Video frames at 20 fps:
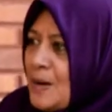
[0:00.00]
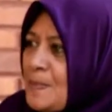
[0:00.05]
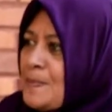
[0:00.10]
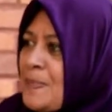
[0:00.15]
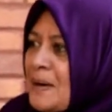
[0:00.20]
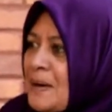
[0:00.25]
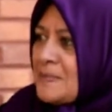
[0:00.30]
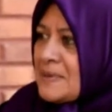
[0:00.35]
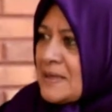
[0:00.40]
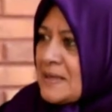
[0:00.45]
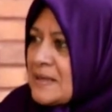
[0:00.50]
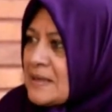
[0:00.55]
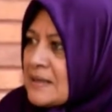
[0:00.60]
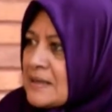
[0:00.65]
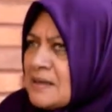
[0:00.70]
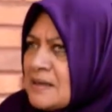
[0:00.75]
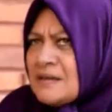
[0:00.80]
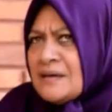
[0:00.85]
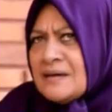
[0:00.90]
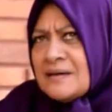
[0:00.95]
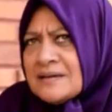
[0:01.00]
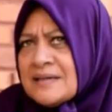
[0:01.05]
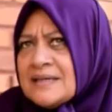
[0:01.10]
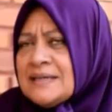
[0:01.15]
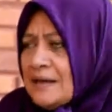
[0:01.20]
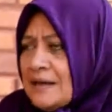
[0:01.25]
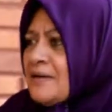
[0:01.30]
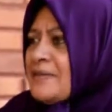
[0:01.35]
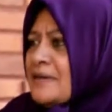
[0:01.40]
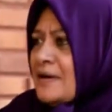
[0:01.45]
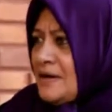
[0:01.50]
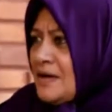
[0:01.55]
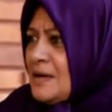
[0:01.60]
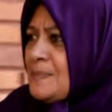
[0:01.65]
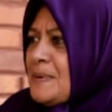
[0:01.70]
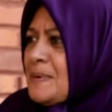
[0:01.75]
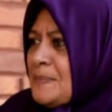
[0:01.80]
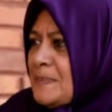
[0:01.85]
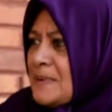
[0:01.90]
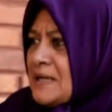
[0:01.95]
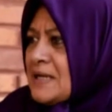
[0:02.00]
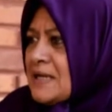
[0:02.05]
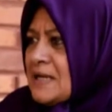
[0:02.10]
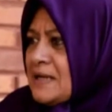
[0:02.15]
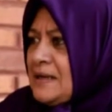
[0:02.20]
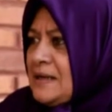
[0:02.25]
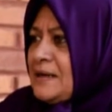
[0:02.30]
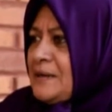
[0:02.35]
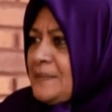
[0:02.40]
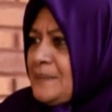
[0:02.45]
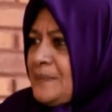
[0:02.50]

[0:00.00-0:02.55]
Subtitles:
But they are public. Are they? Yeah, they are public.